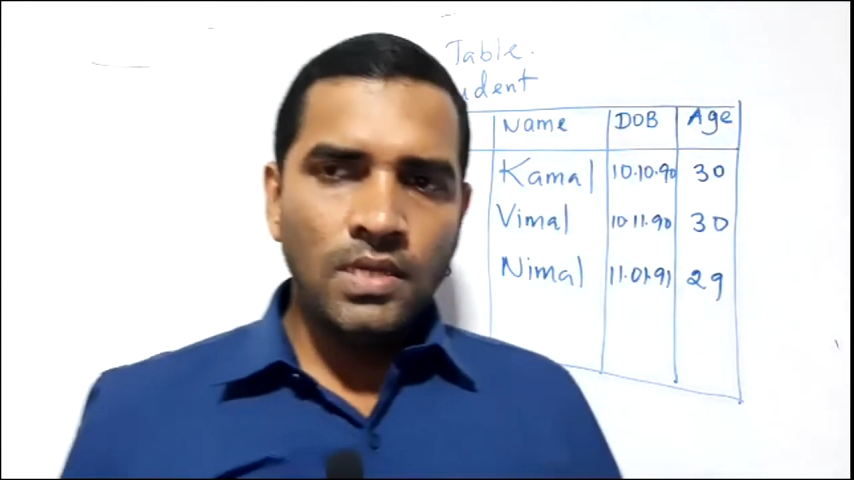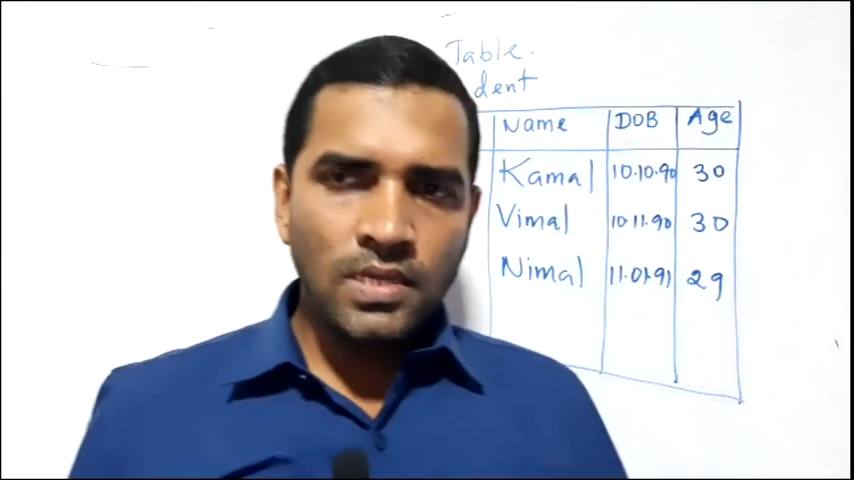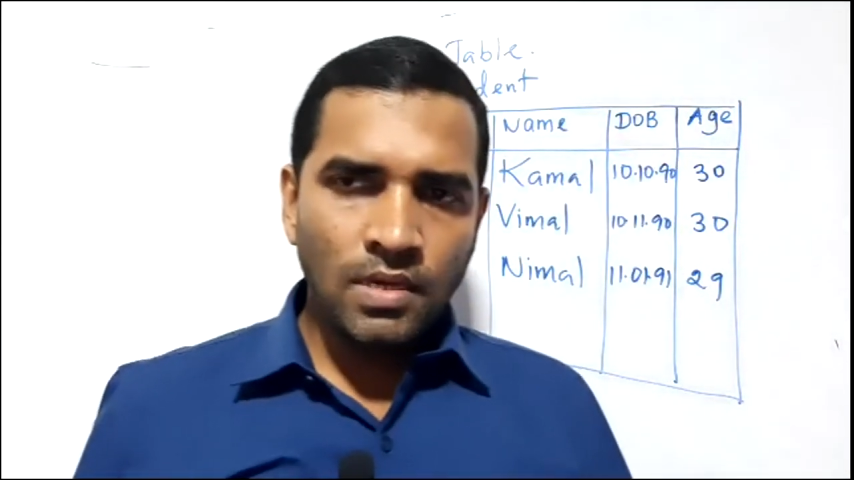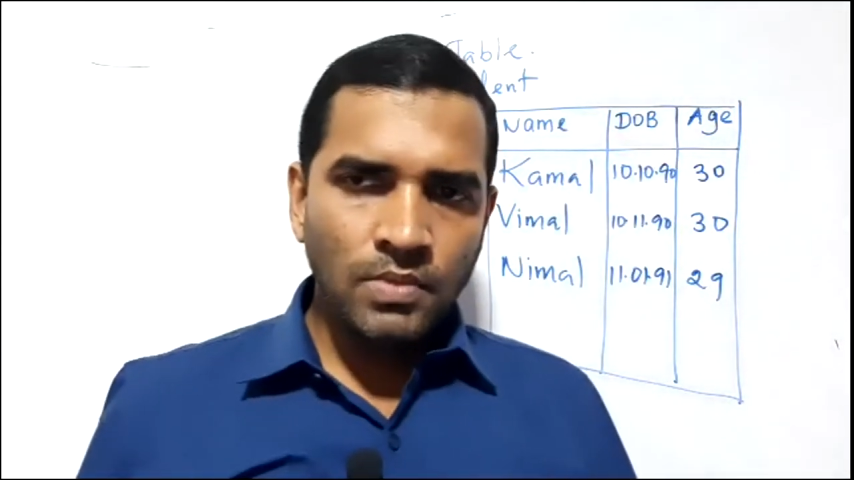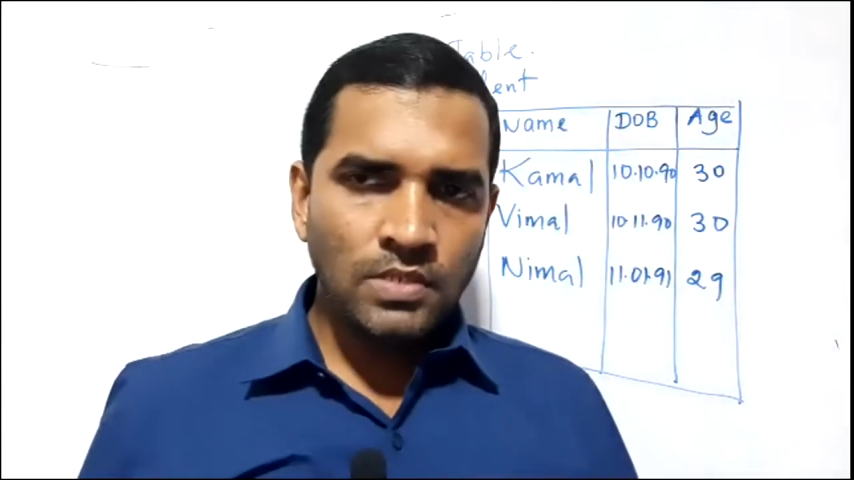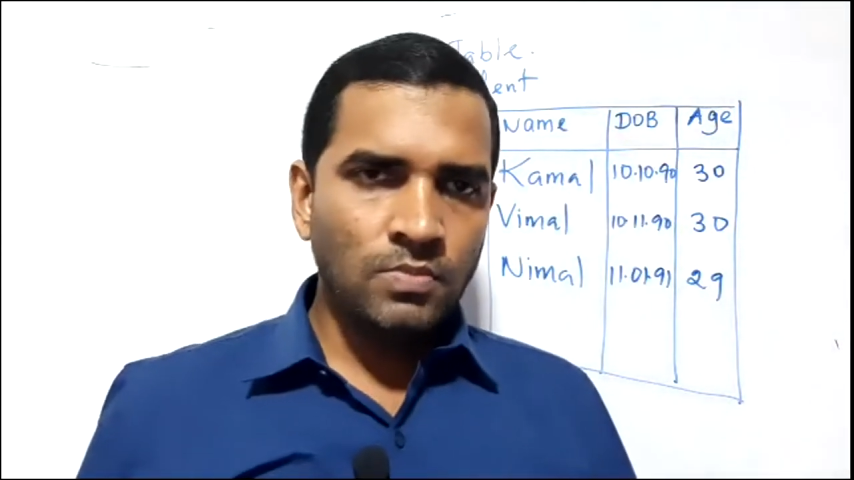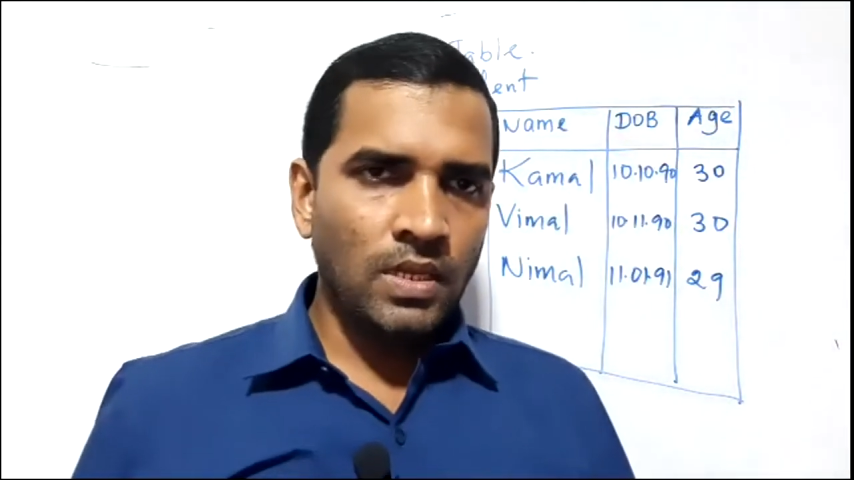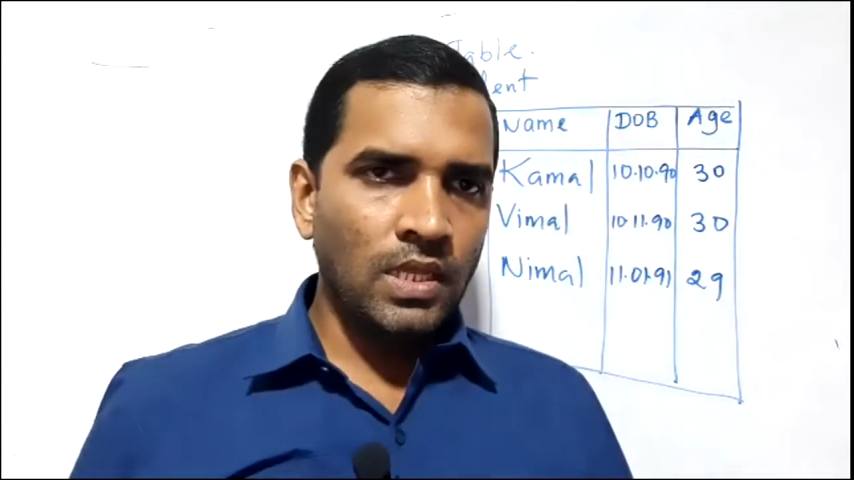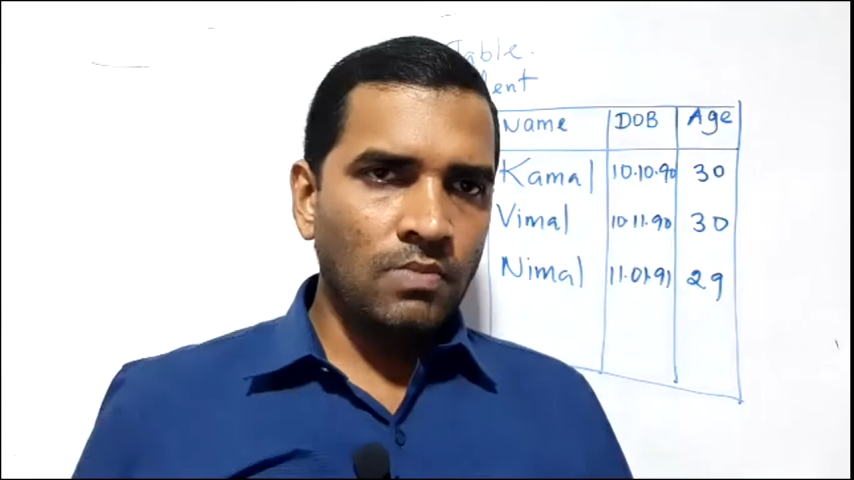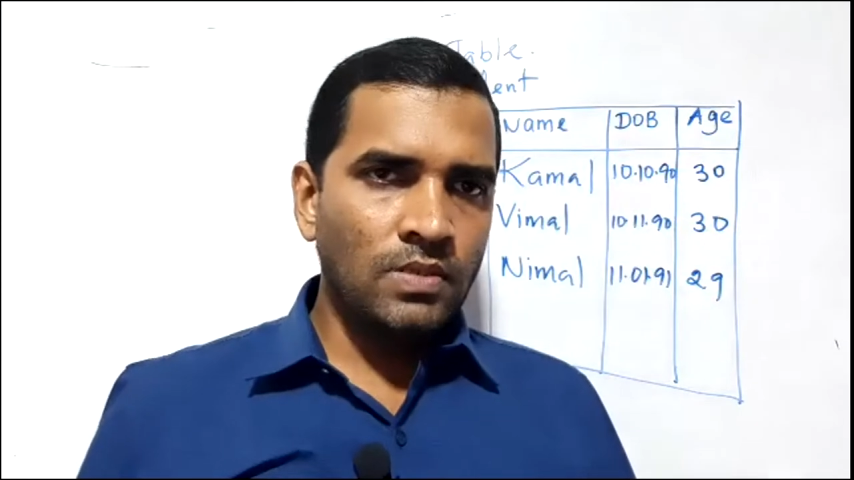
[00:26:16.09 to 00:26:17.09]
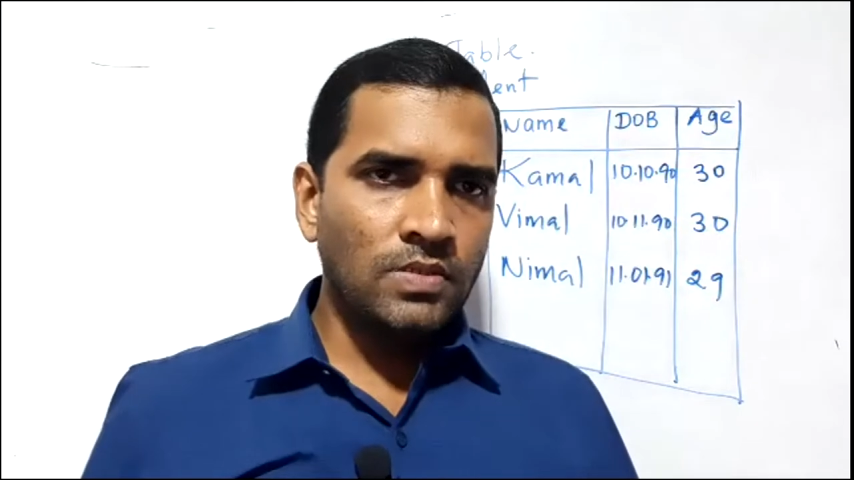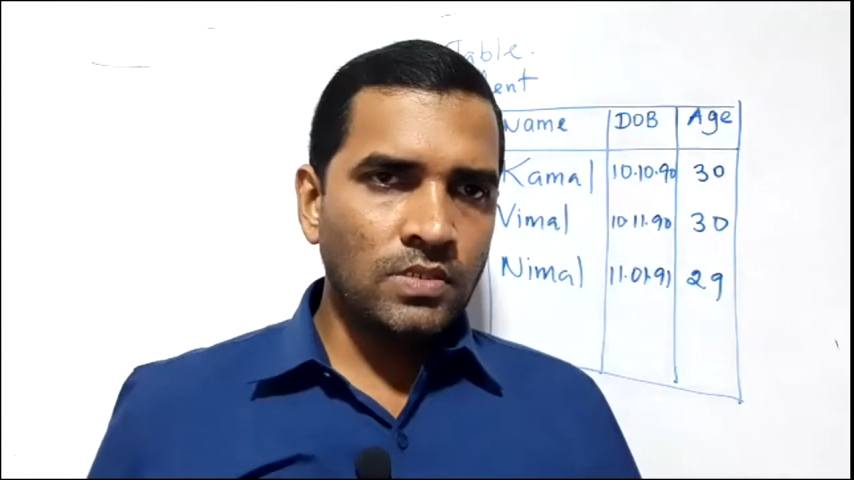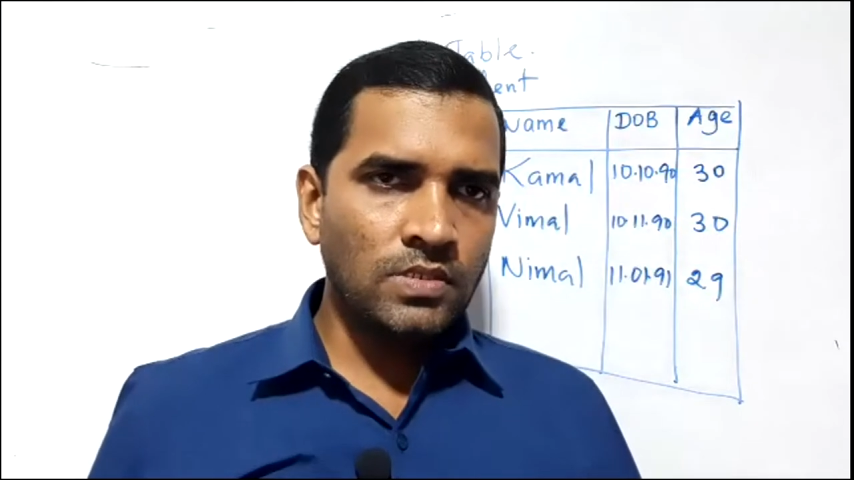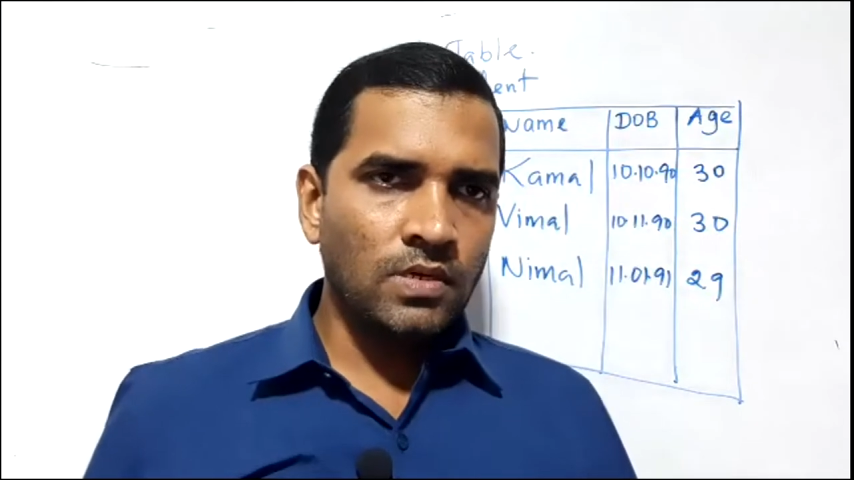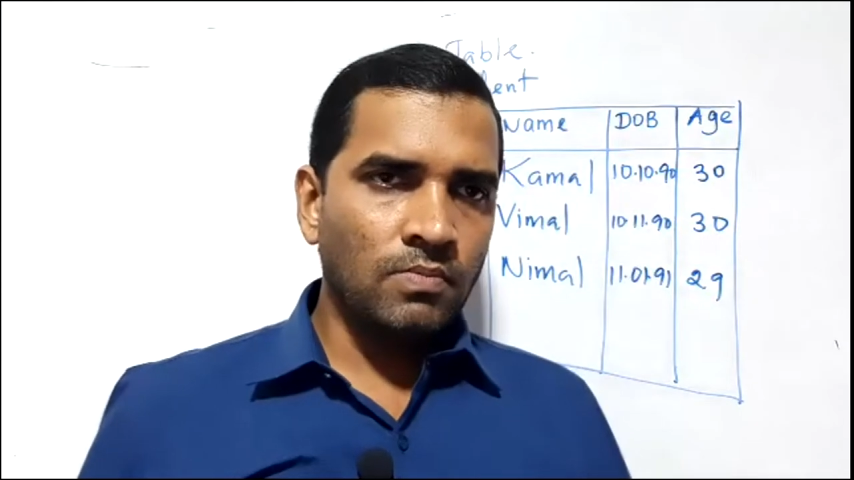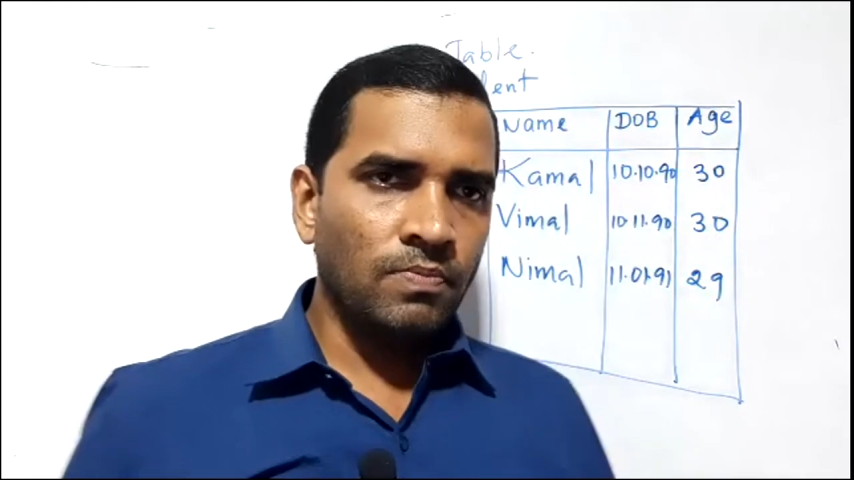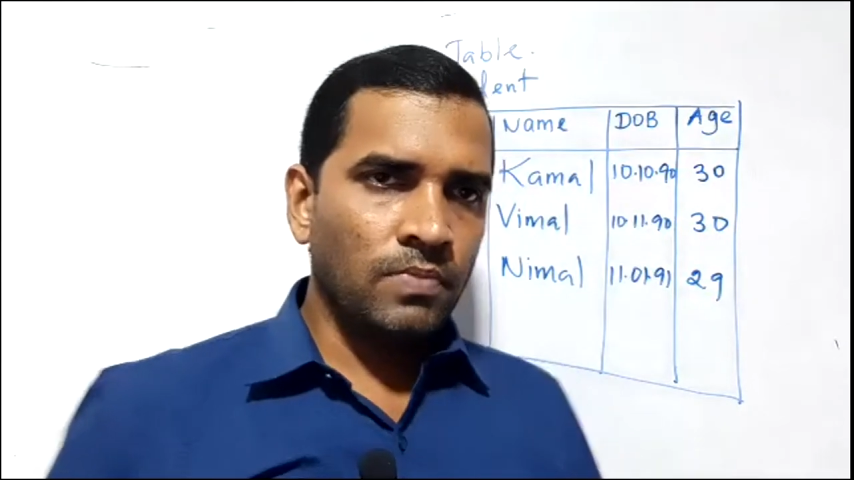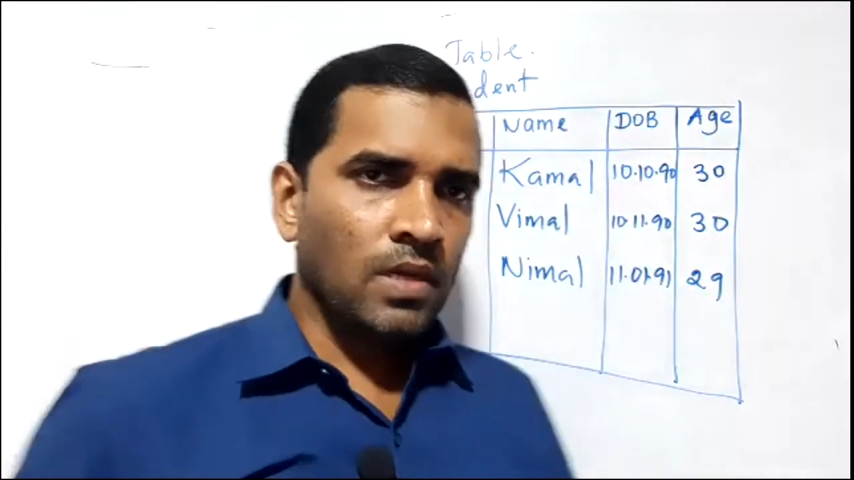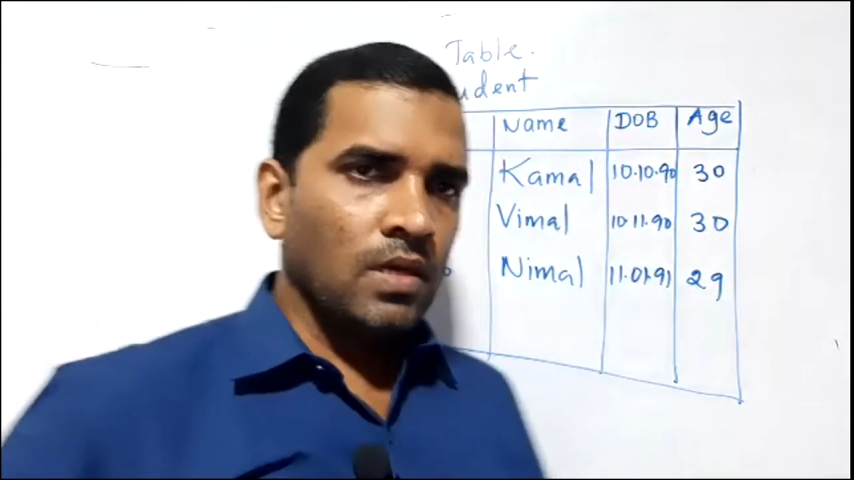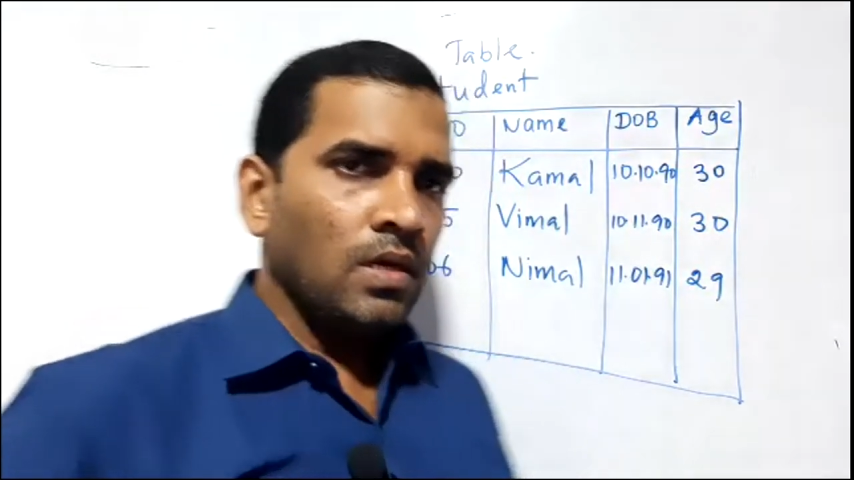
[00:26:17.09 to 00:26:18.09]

database management system,